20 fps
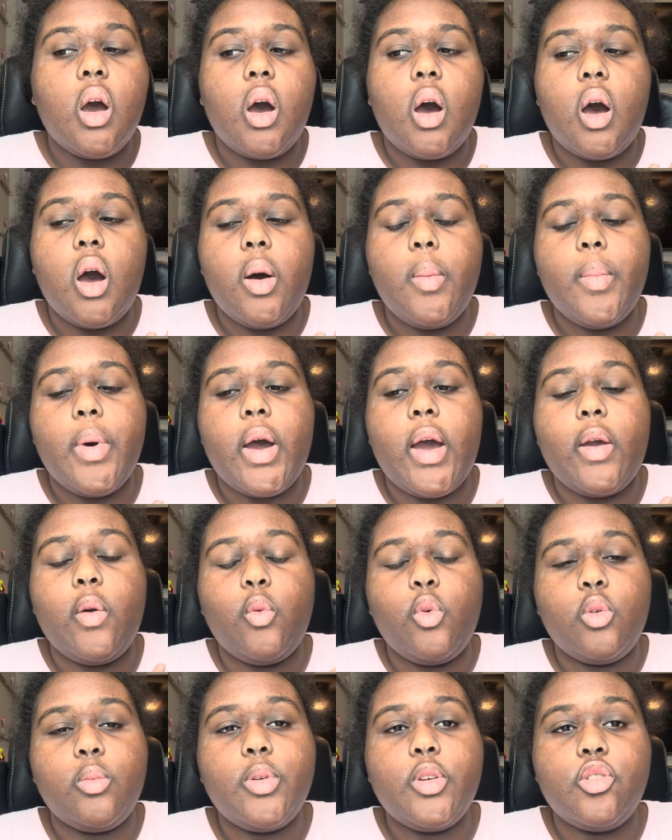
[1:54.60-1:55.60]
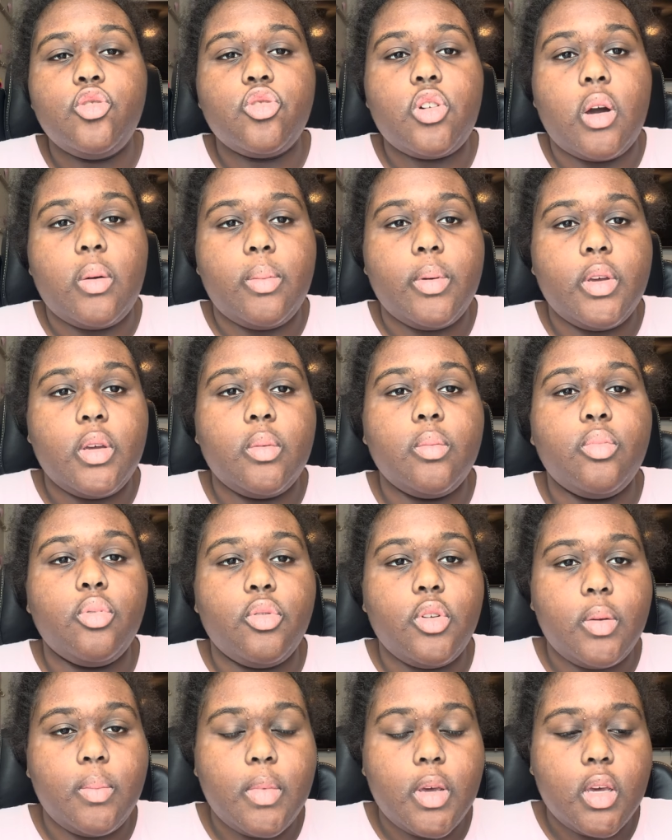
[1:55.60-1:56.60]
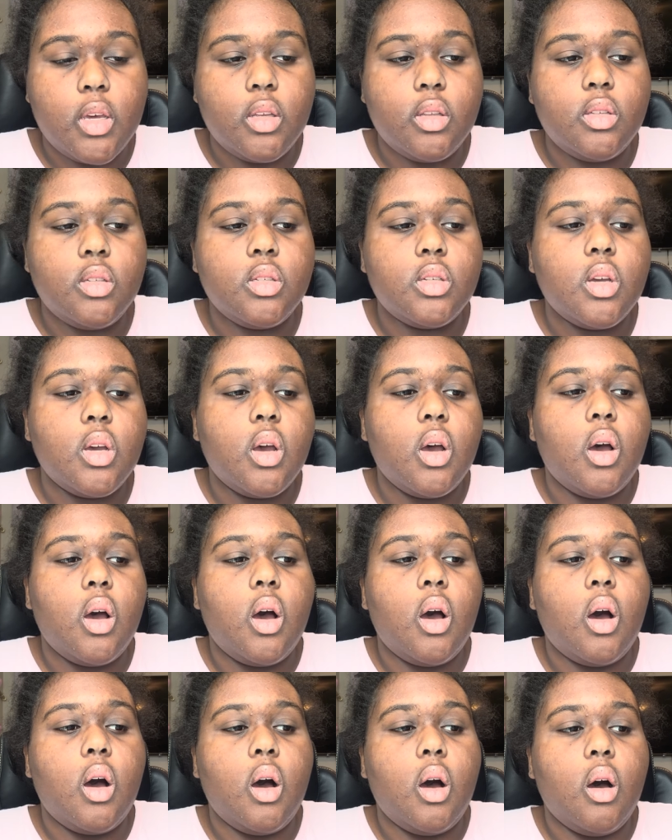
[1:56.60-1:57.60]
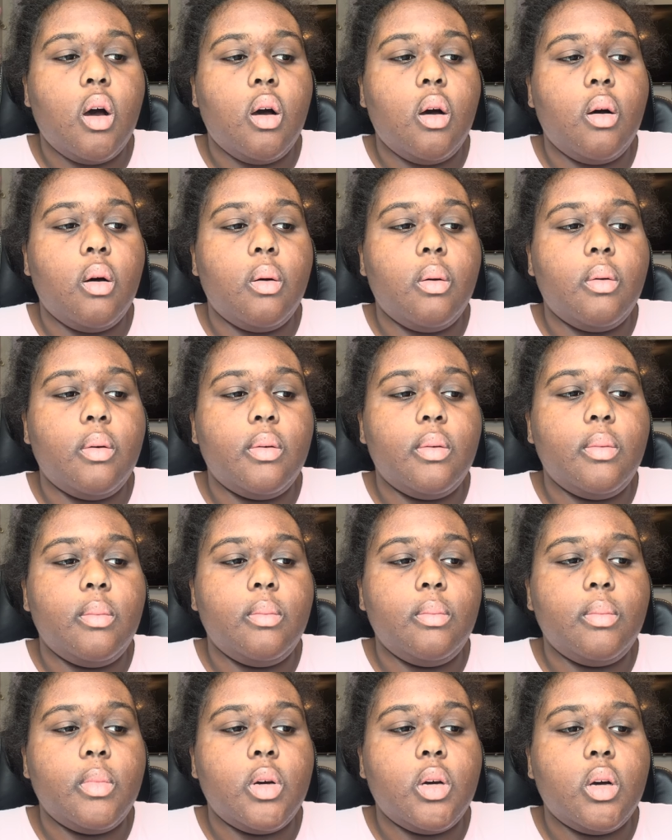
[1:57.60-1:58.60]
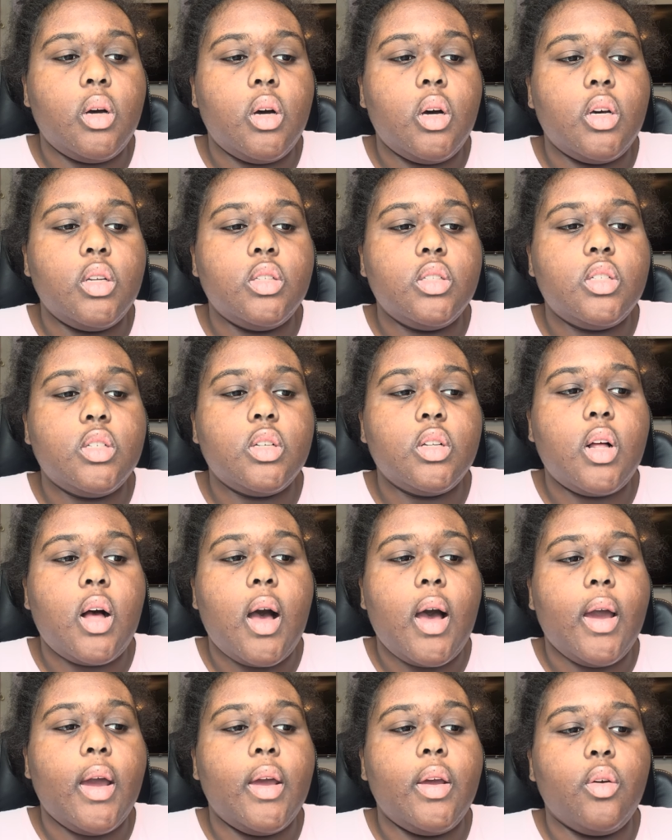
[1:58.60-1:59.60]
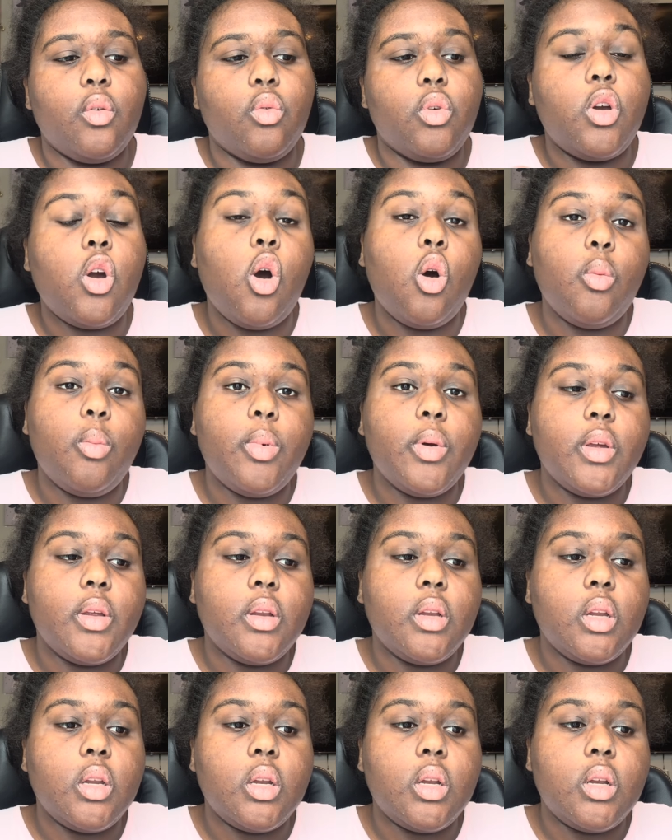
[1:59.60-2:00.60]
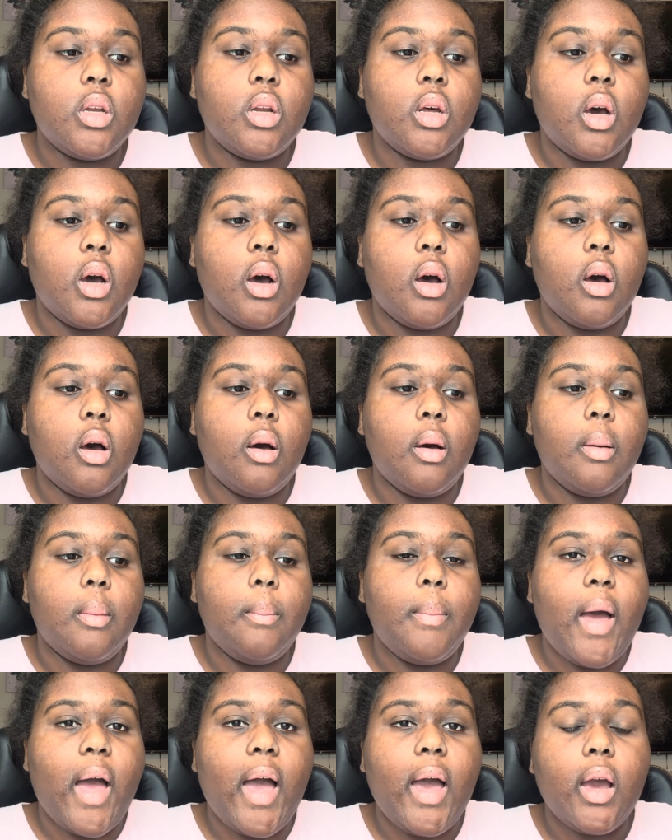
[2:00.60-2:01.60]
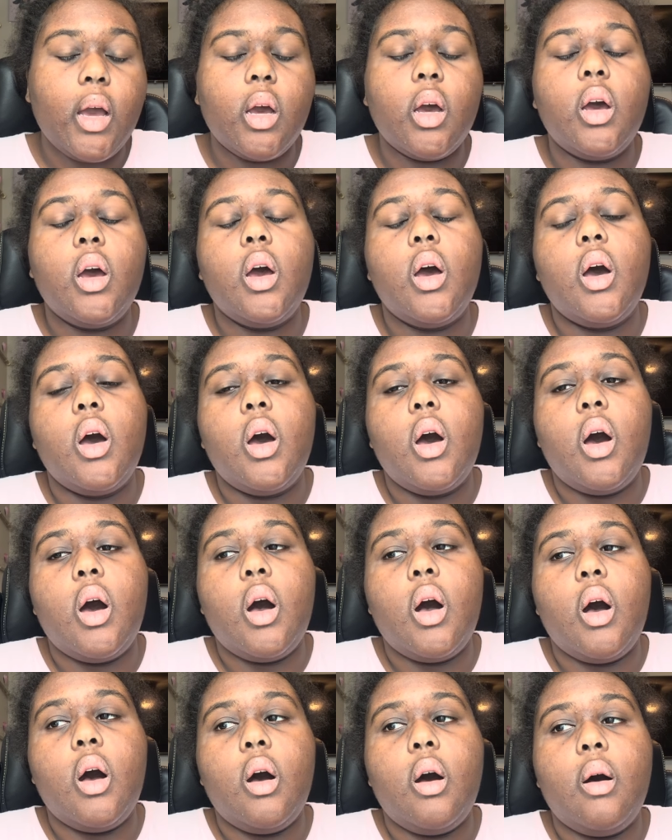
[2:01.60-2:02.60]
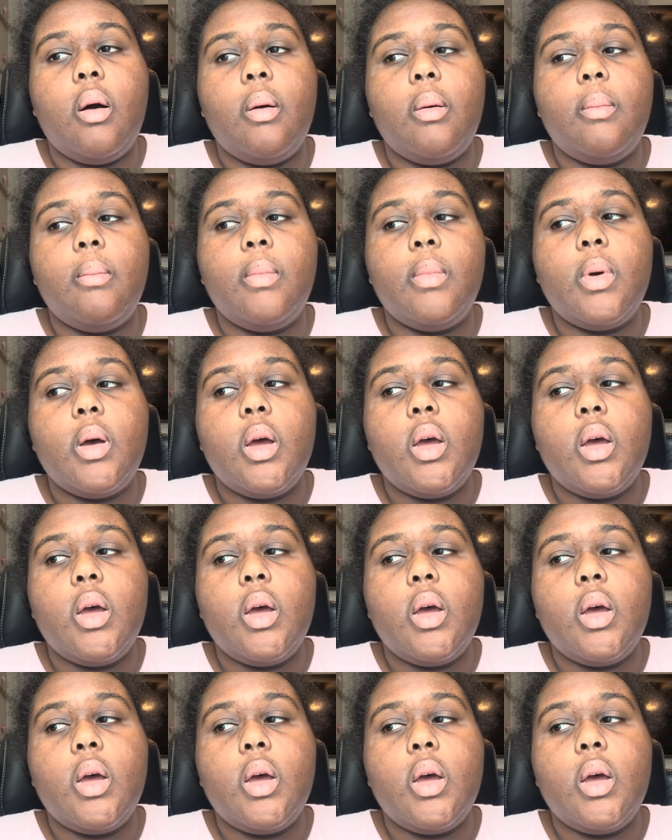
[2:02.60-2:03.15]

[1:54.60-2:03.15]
But I will be dropping pre-mades until I reopen back. And